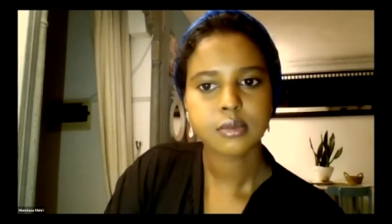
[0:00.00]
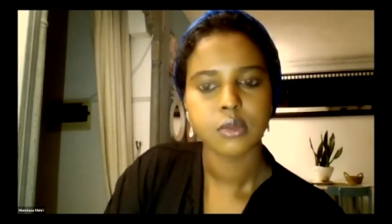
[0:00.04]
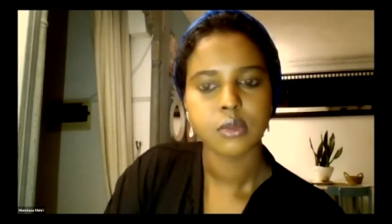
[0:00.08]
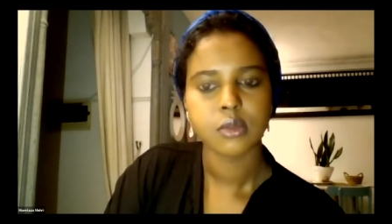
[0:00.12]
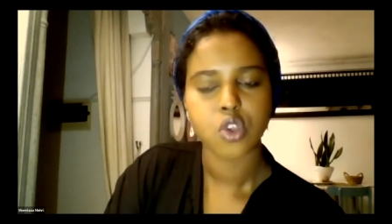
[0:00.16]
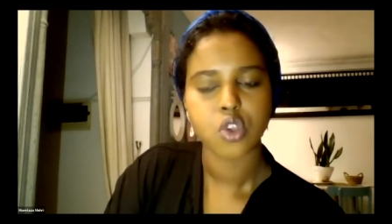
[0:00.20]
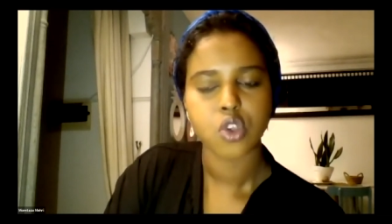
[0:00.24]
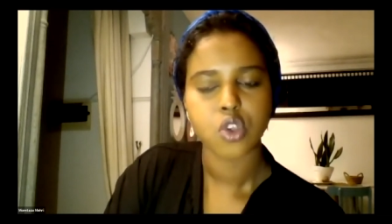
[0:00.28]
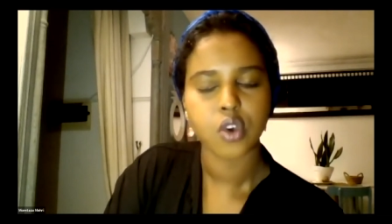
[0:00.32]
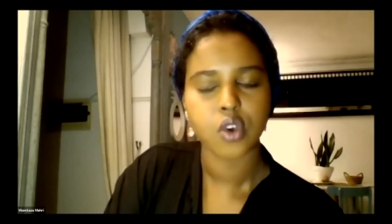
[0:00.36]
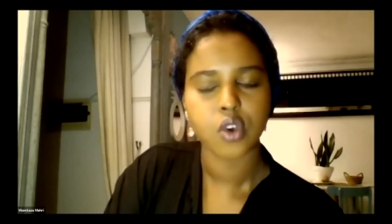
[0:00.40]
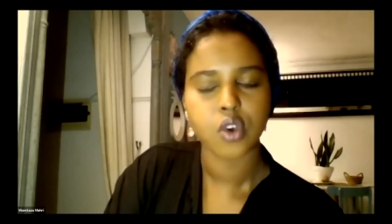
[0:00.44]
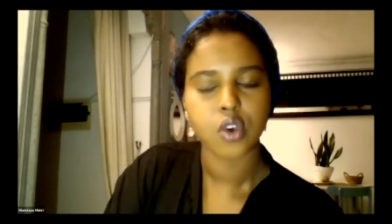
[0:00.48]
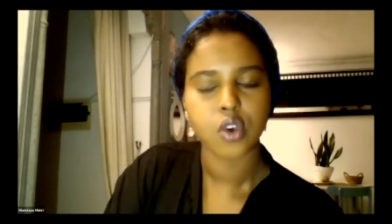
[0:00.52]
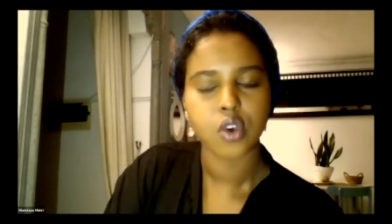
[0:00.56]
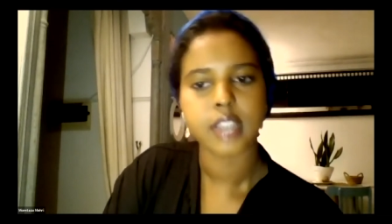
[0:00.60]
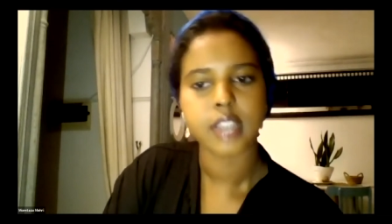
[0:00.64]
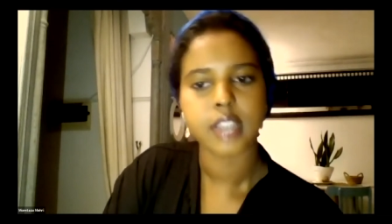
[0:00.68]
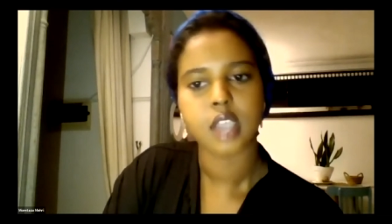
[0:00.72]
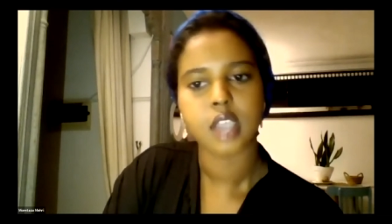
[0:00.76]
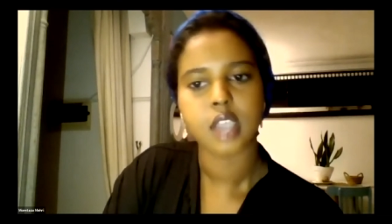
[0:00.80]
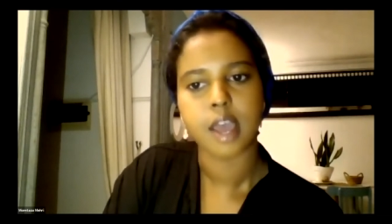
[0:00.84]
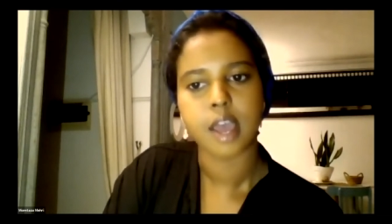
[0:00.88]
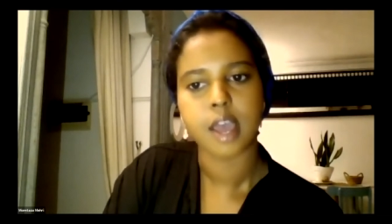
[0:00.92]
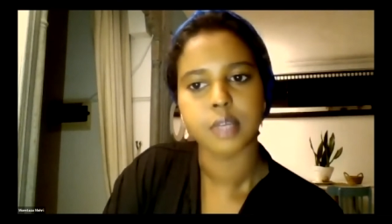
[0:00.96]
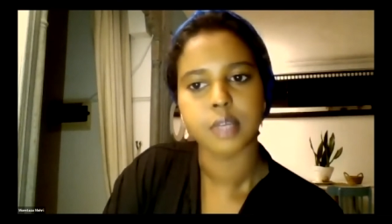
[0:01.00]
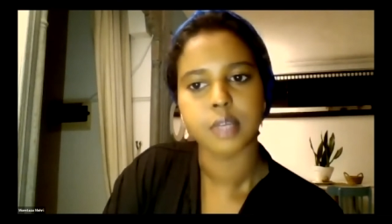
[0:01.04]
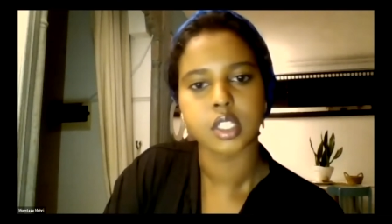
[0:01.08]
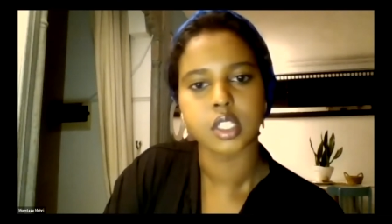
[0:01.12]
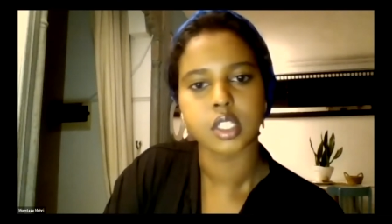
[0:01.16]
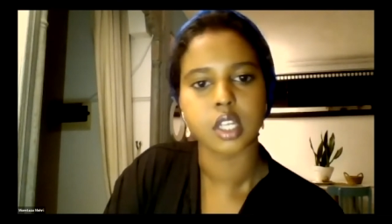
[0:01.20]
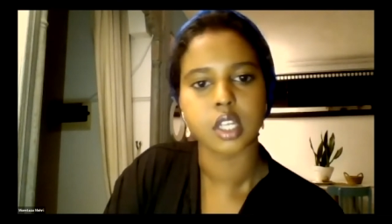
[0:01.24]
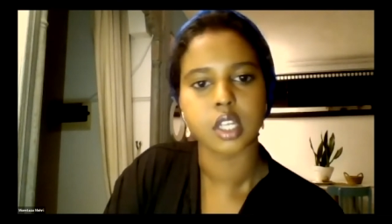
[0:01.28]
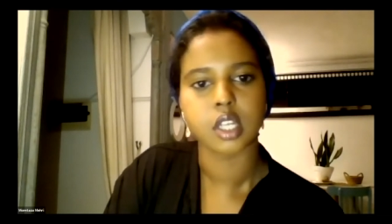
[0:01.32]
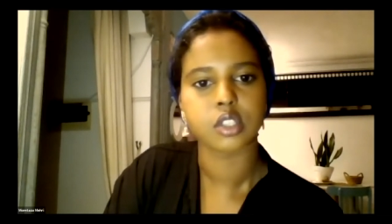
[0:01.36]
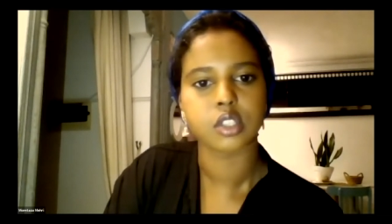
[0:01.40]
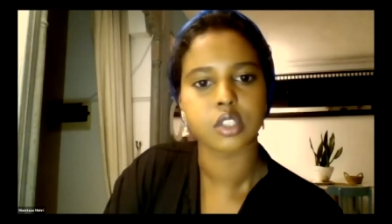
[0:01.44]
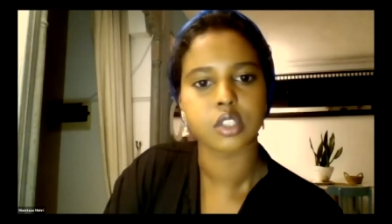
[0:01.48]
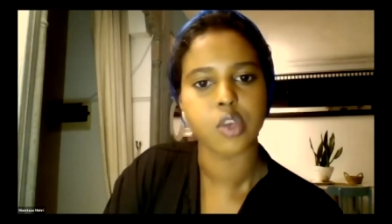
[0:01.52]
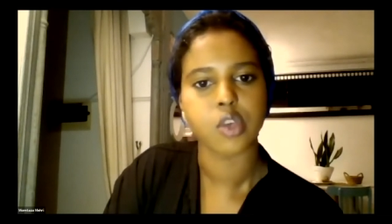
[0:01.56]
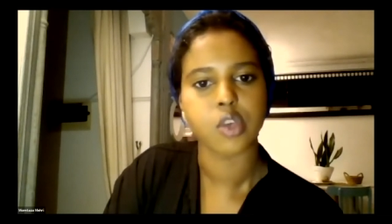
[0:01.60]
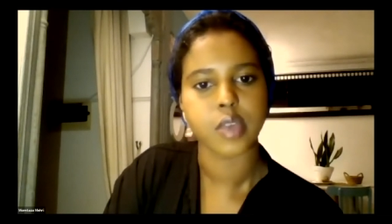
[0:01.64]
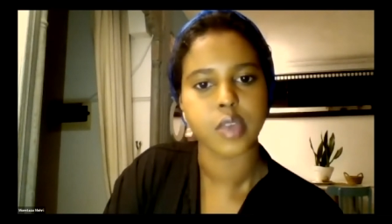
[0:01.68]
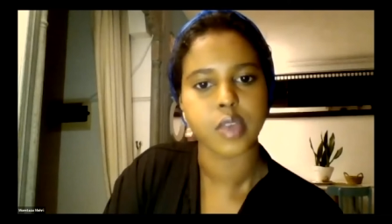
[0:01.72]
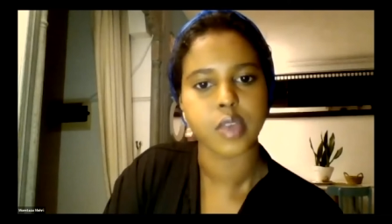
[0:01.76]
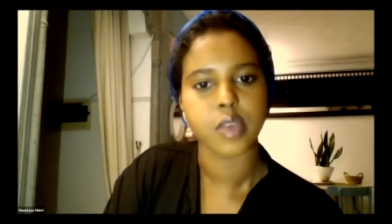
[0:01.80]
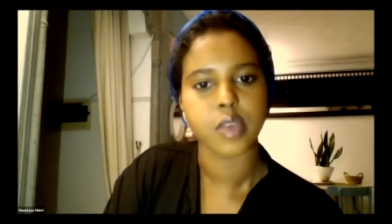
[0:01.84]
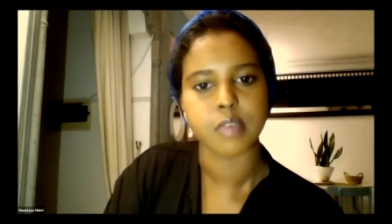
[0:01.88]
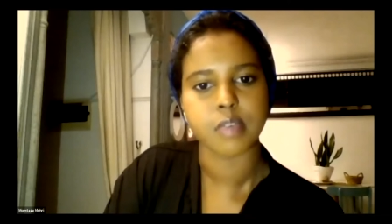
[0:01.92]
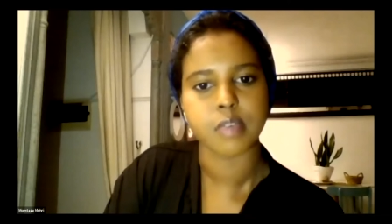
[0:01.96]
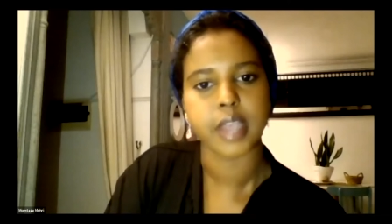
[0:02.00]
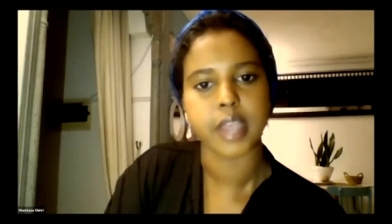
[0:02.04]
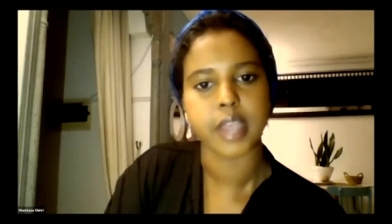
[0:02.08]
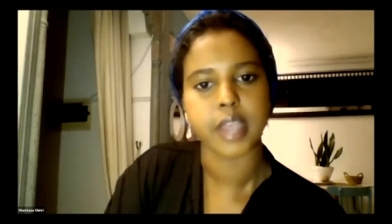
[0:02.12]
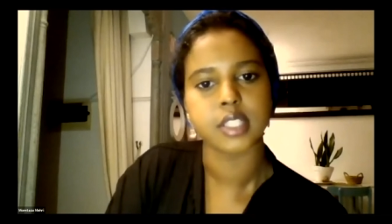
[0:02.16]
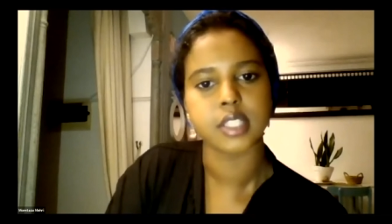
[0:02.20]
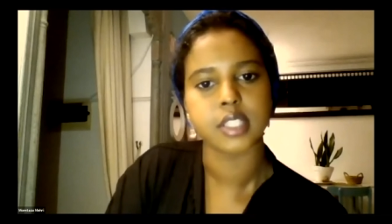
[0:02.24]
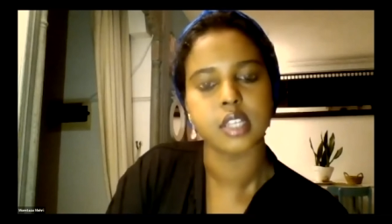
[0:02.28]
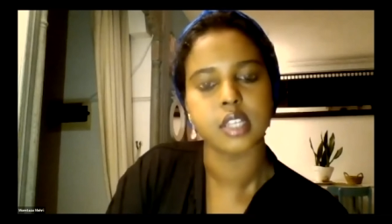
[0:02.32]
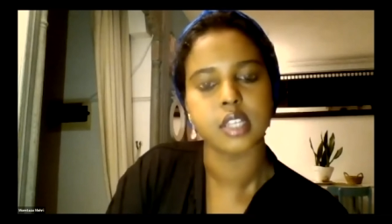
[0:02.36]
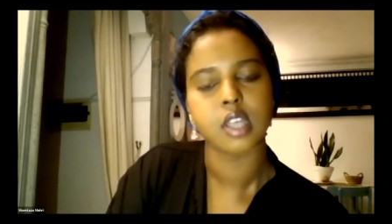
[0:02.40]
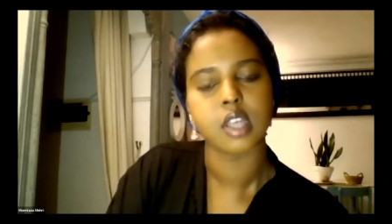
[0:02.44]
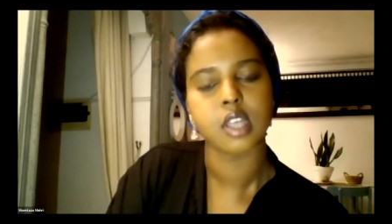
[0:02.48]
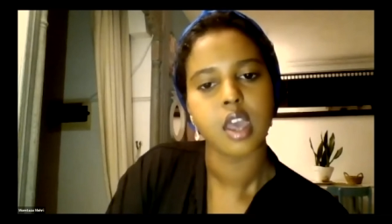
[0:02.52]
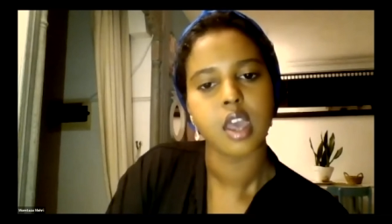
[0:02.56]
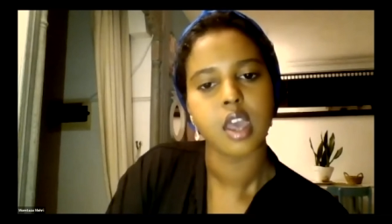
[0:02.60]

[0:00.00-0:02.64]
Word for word: During that time, conductors were suspected